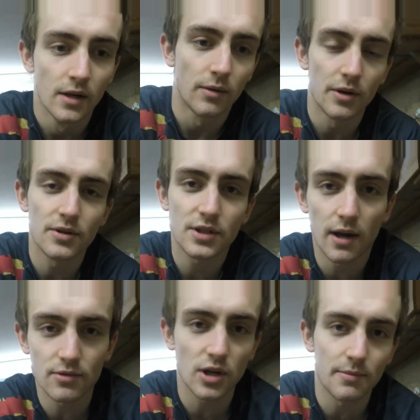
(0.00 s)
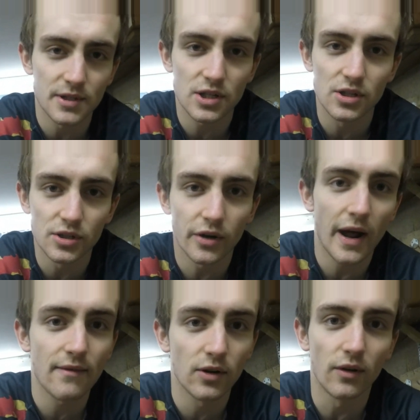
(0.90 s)
when you're in time trial position you don't
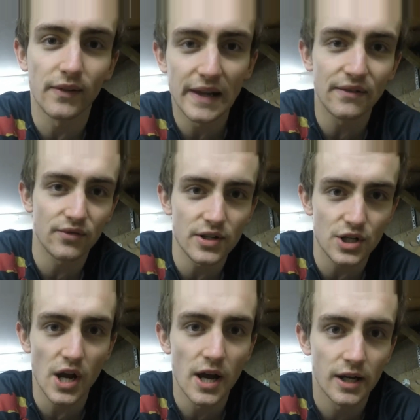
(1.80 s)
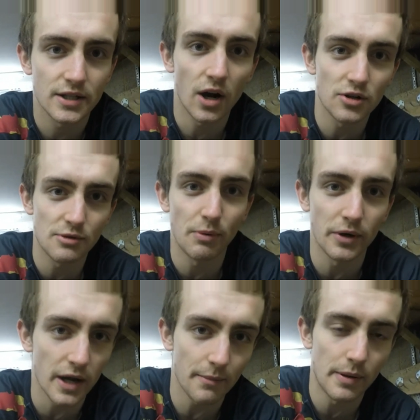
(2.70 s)
have a lot of leverage to hold your
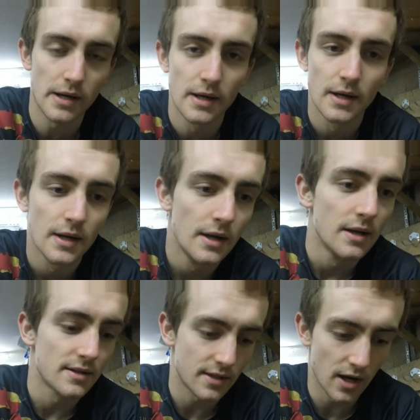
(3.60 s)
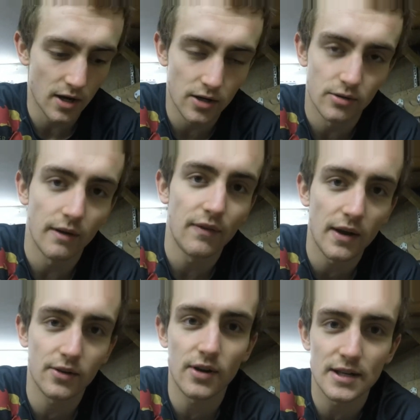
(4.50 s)
body up. So if
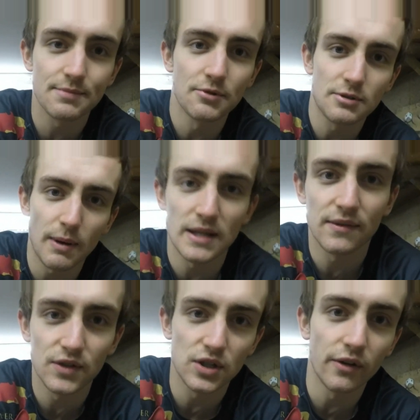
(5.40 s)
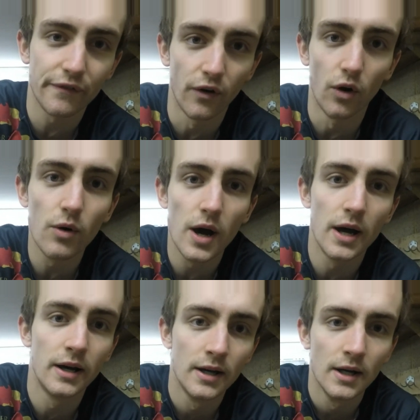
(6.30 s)
you create a small space, if you do fall,
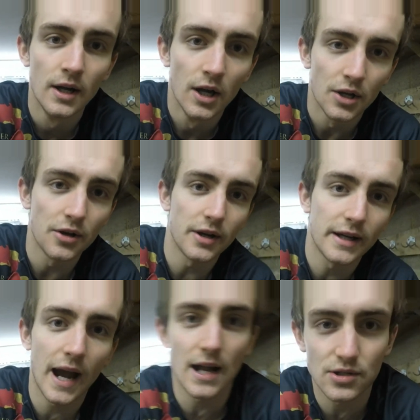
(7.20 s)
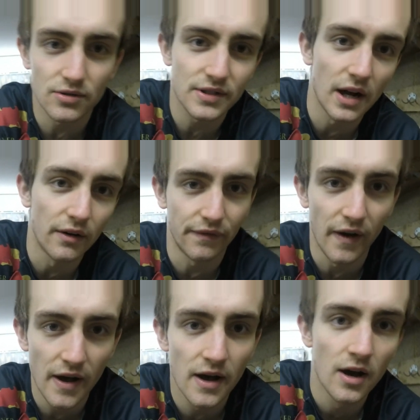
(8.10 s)
you can catch yourself,
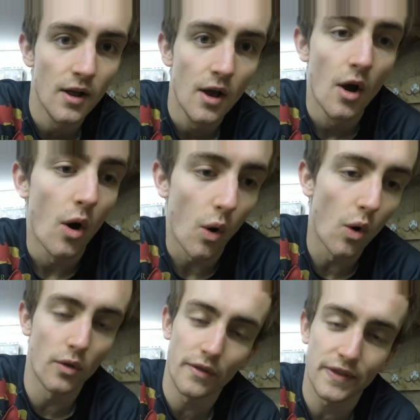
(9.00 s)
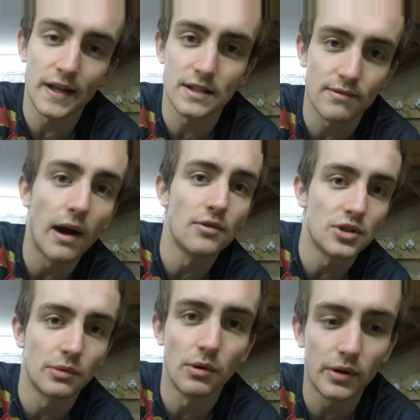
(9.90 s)
or the things around
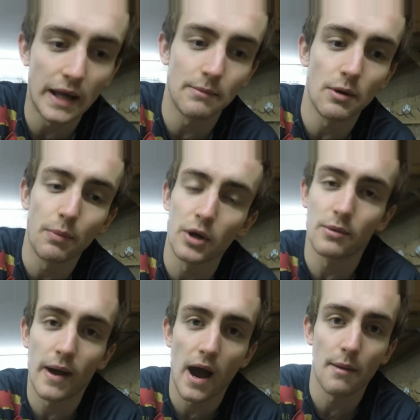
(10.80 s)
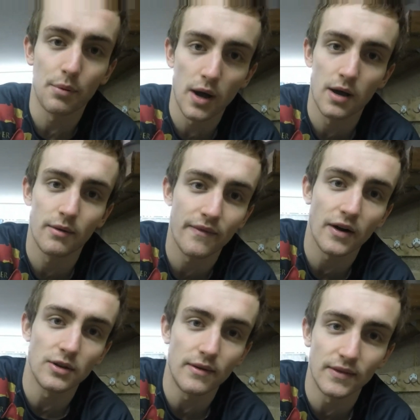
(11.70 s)
you will keep your body weight up
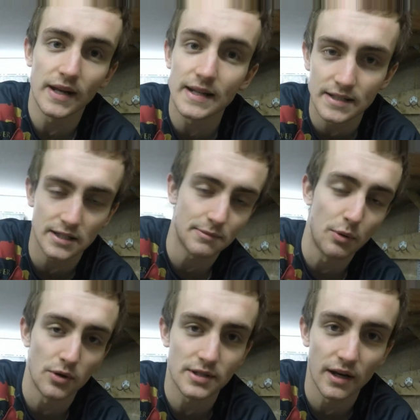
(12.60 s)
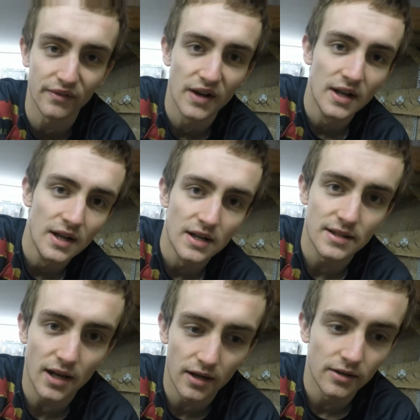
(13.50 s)
without you even needing to support yourself.
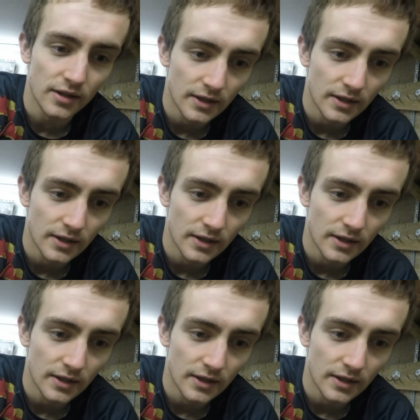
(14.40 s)
So